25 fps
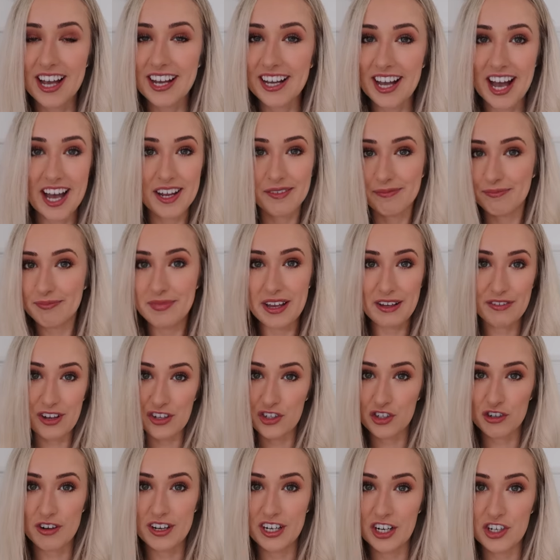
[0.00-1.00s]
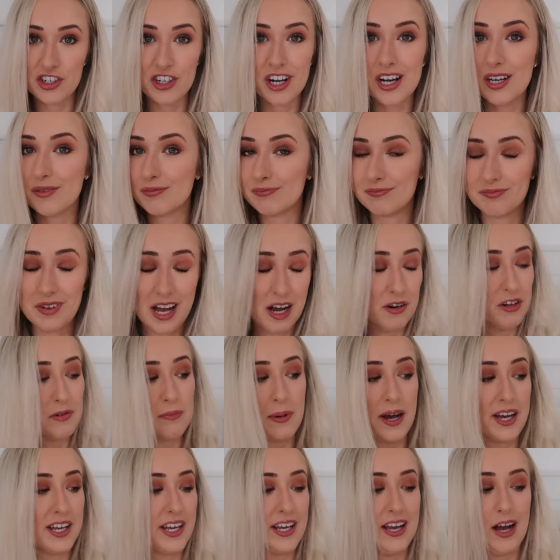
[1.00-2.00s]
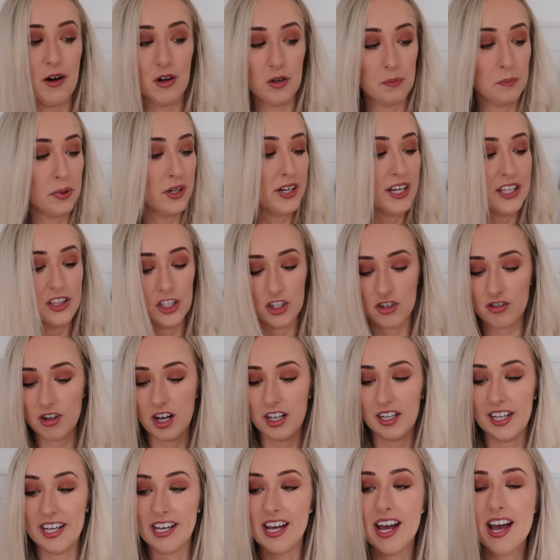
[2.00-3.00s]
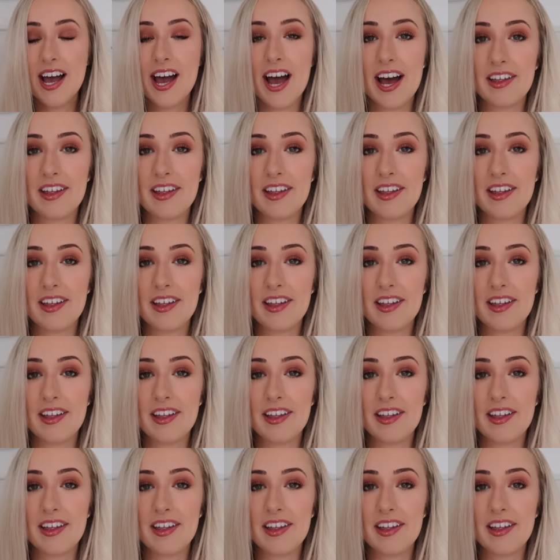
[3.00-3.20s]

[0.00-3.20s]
Again, if I saw it in a shop, I would buy it. I would put it in the trolley.